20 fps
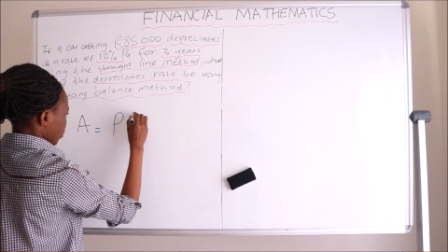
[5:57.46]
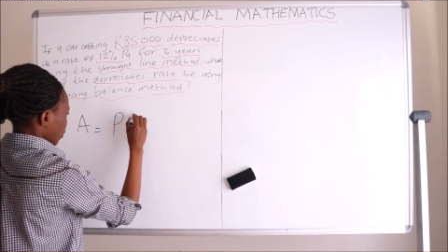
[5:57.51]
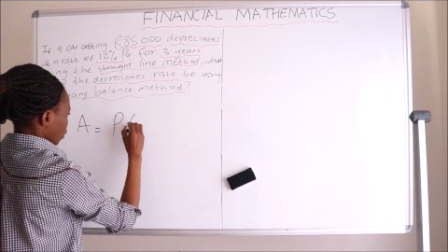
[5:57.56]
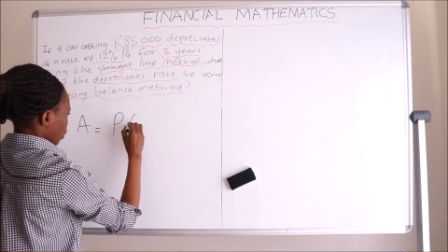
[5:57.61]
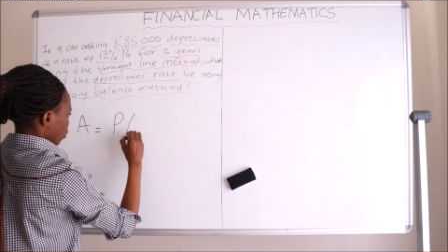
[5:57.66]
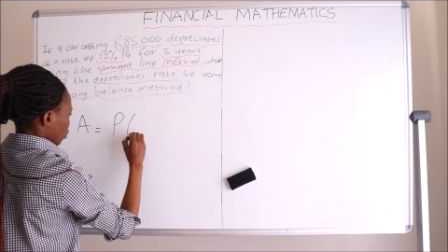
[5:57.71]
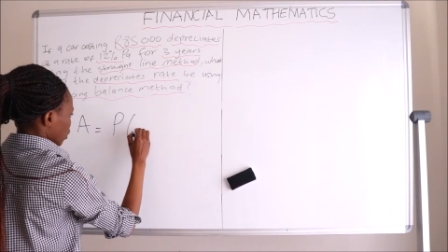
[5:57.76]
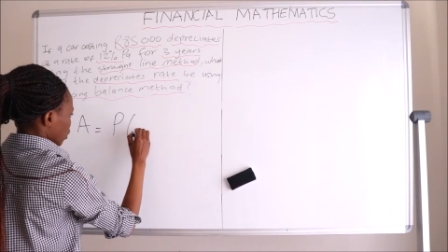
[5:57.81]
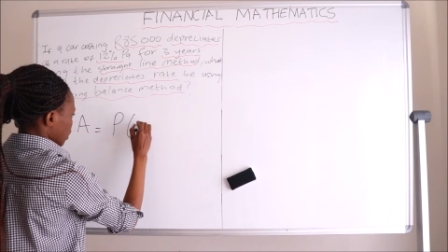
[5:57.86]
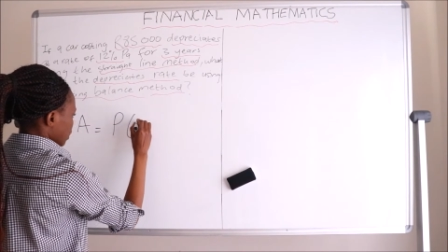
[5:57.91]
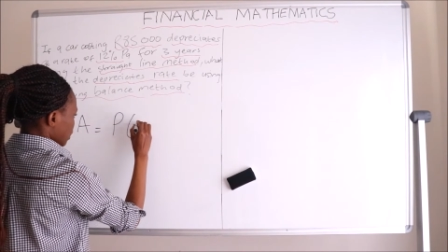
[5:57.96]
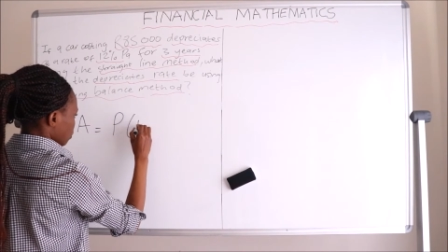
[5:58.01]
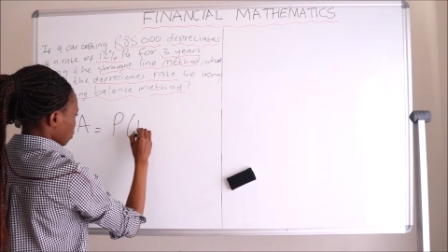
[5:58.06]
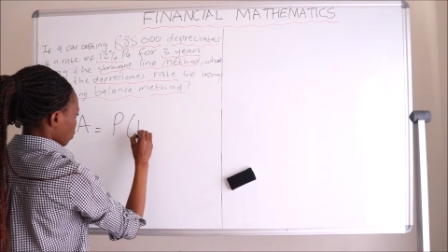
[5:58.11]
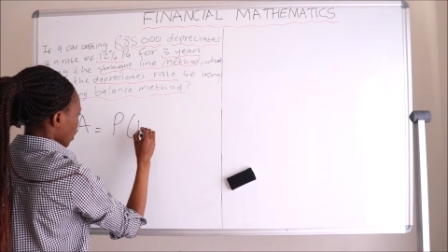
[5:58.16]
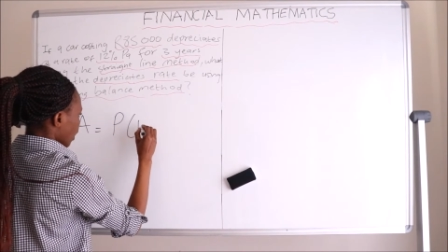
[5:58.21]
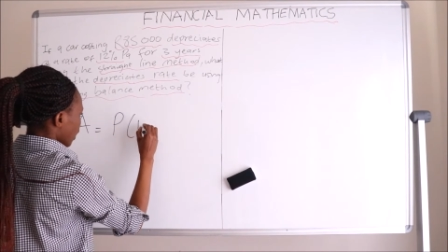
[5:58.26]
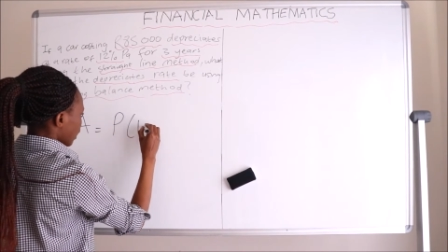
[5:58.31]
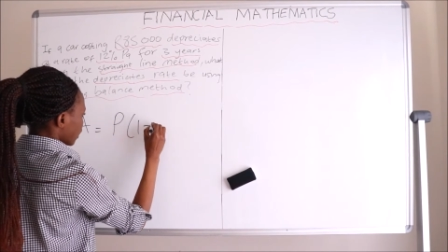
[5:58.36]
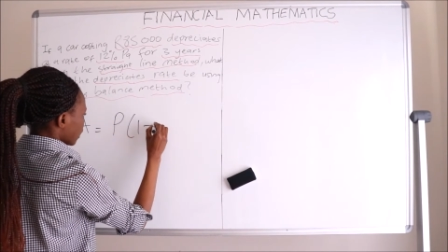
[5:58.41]
method. It's
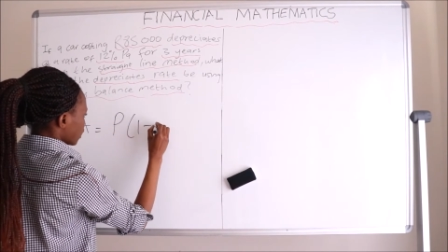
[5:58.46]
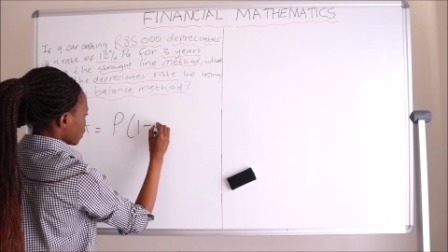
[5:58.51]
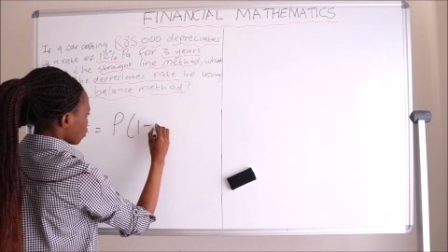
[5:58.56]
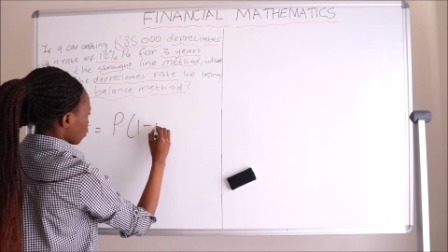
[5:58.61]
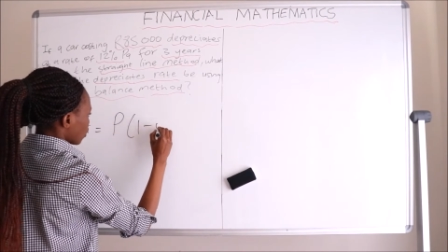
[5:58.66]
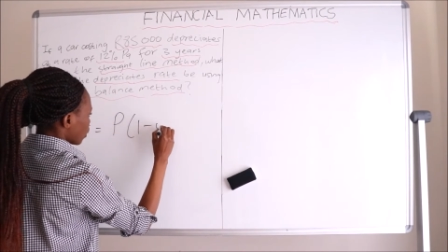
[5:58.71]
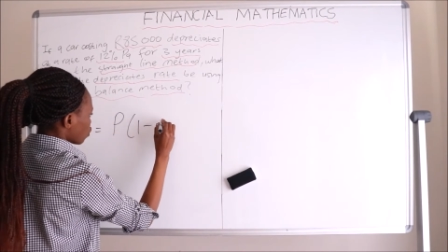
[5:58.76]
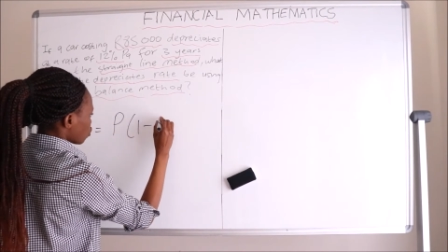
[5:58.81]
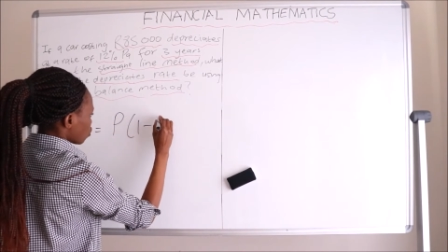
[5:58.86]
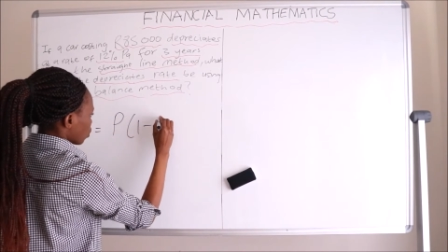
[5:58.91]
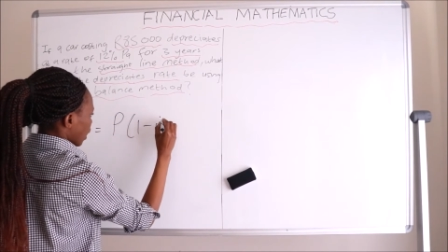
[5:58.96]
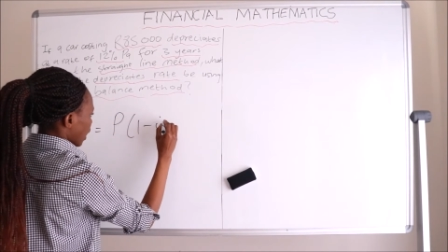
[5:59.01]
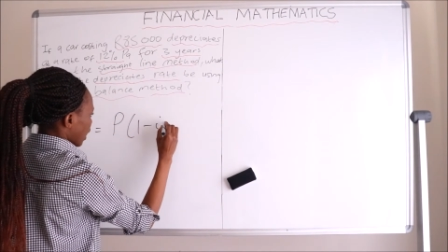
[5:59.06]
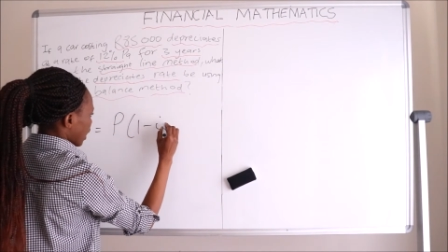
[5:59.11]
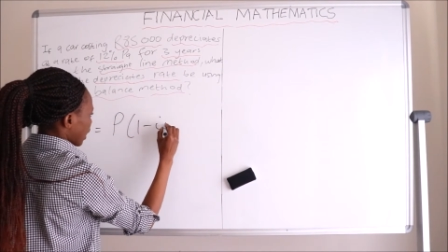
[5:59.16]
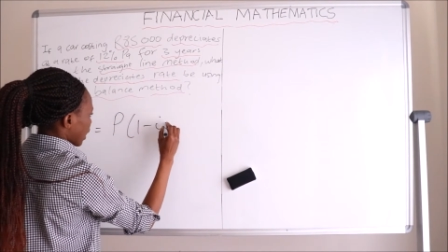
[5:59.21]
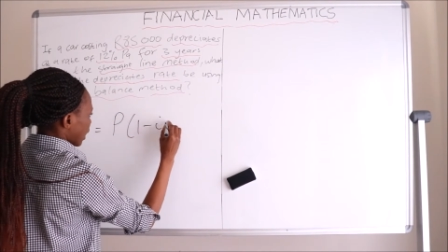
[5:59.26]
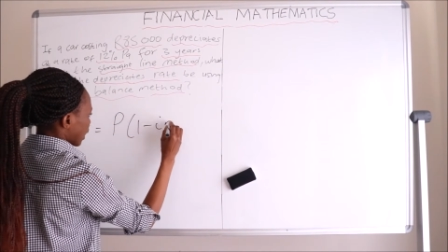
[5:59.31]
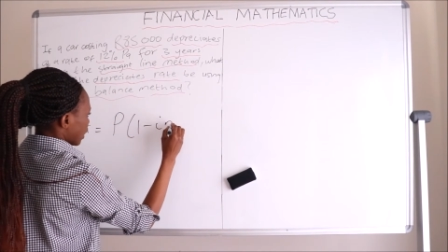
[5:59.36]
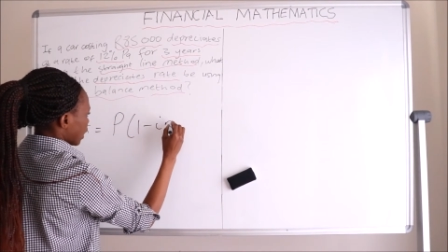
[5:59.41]
1 is equals to
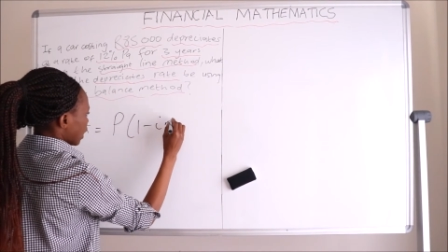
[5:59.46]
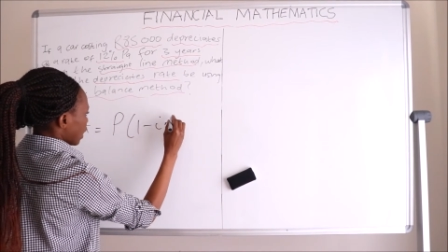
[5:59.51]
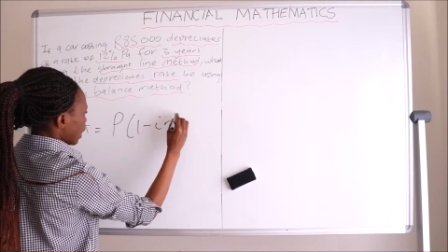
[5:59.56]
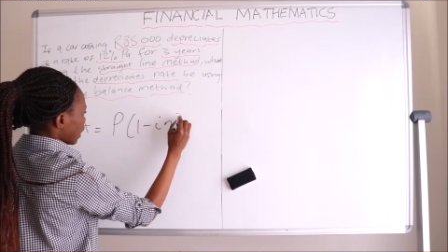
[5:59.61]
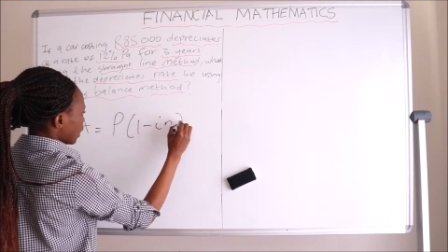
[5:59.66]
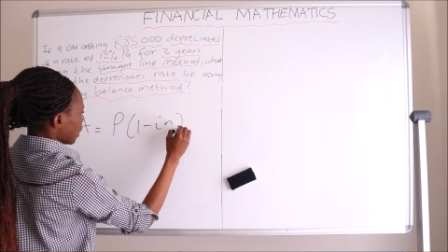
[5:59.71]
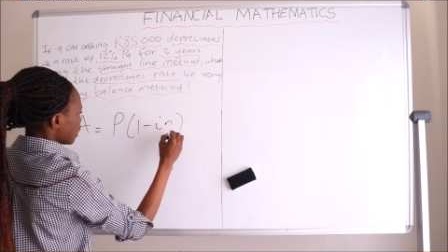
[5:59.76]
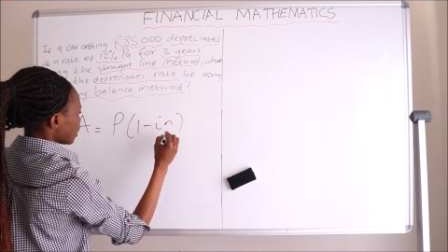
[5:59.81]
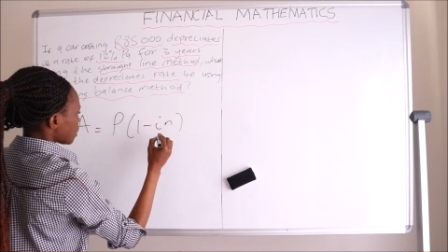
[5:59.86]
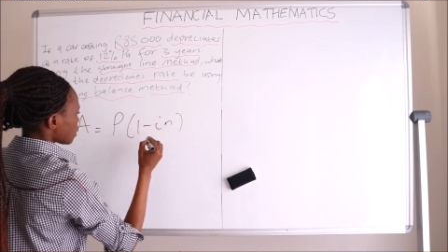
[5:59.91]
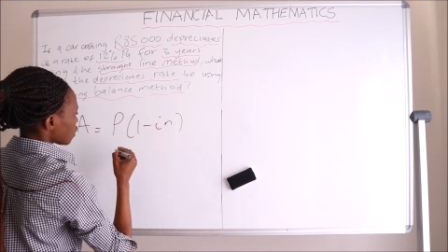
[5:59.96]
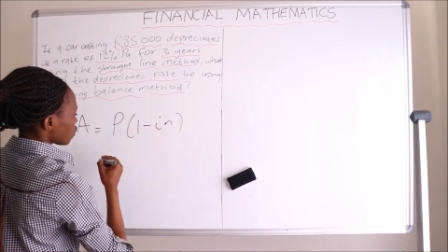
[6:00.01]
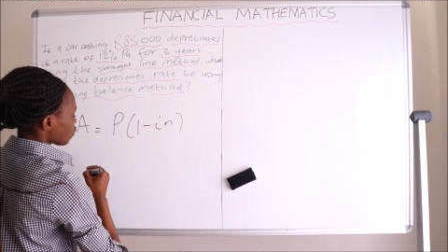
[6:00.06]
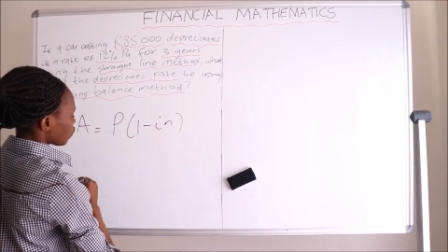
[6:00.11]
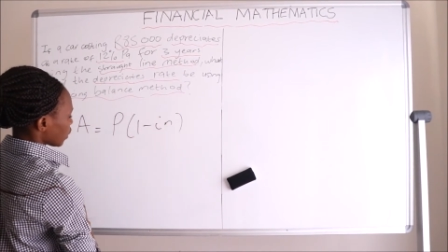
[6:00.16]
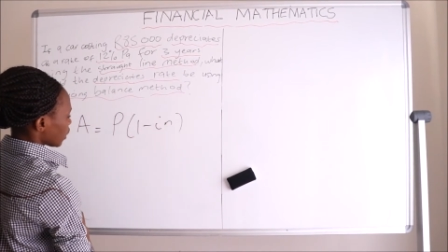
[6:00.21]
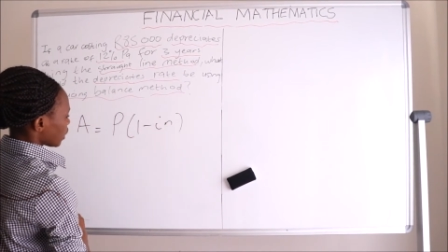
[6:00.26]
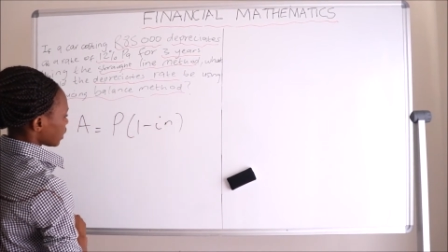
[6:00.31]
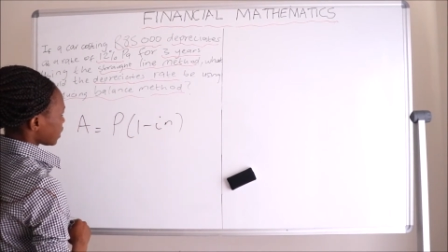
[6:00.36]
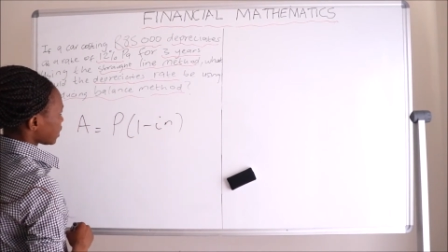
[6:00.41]
IN. This is
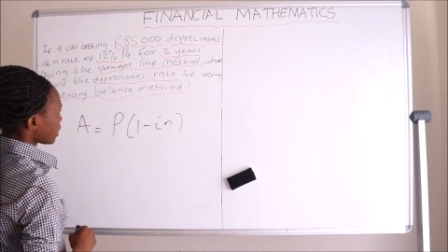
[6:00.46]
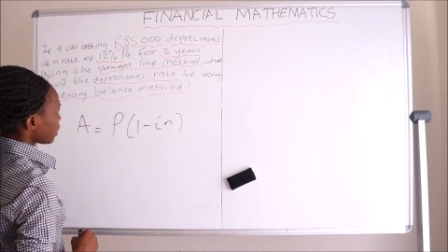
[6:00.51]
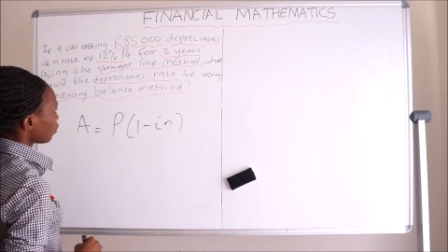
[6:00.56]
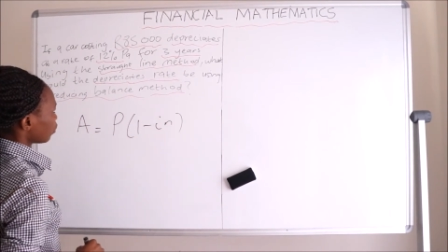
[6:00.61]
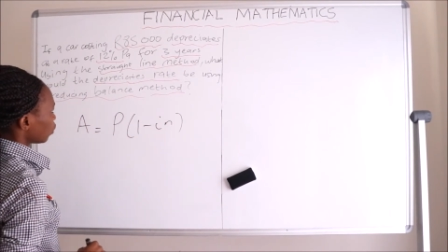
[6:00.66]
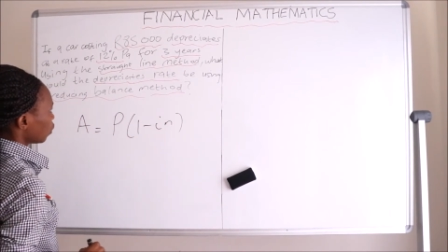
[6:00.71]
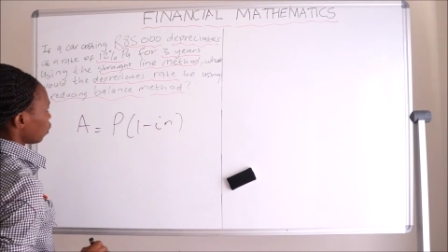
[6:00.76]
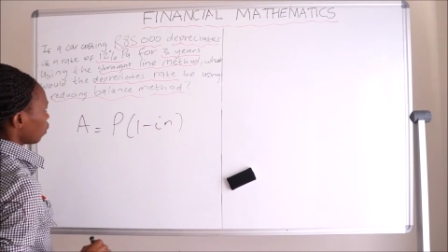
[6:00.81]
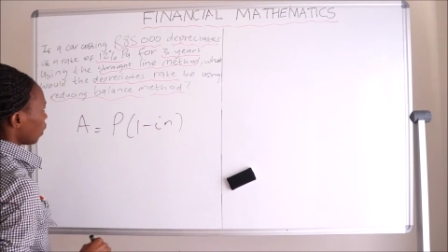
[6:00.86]
for the simple